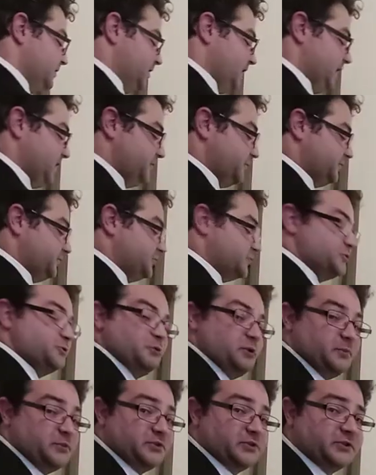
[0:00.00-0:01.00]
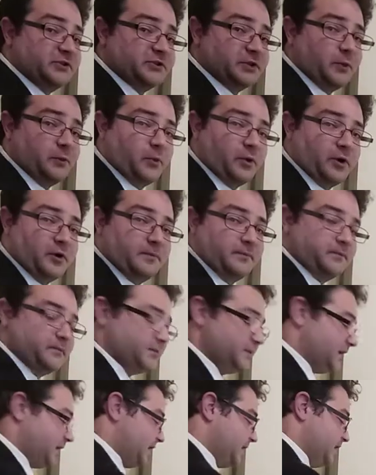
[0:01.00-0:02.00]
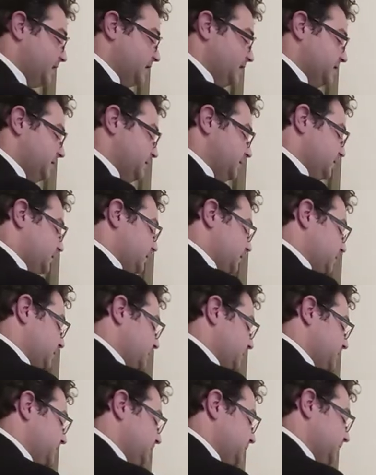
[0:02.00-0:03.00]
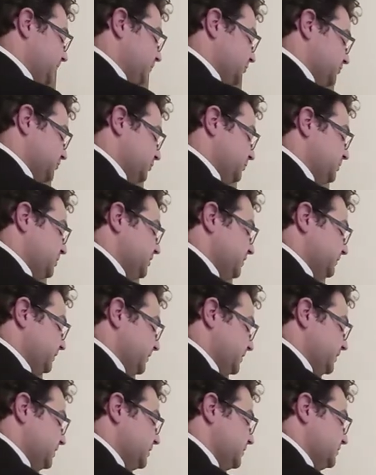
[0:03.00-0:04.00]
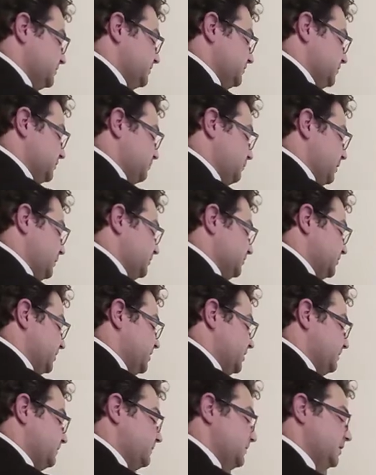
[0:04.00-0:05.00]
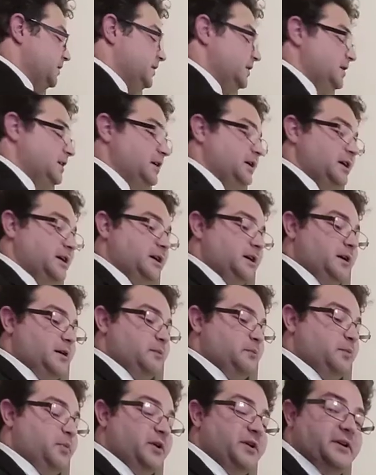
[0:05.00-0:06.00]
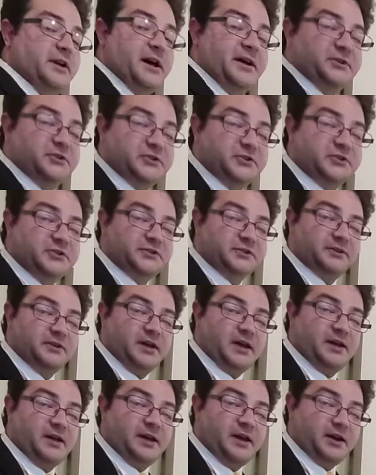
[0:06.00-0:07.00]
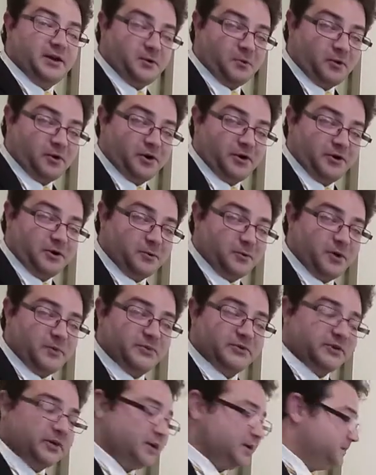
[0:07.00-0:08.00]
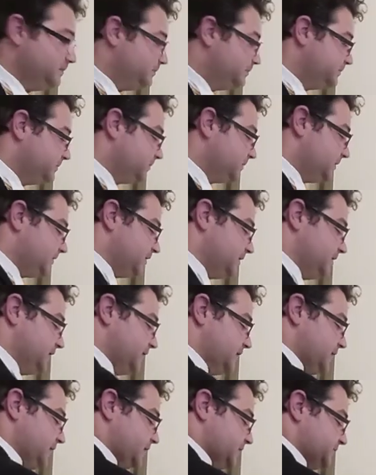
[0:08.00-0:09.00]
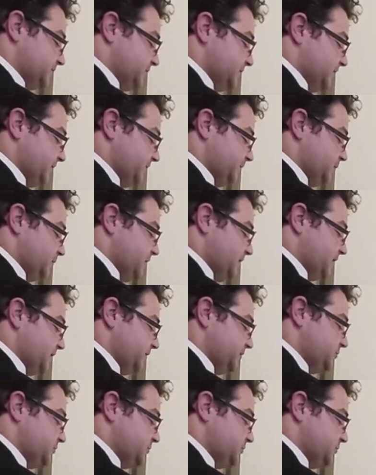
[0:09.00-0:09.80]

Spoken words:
in the description somewhere, there should be a link to your website, but not just anywhere on your website. See, if you make a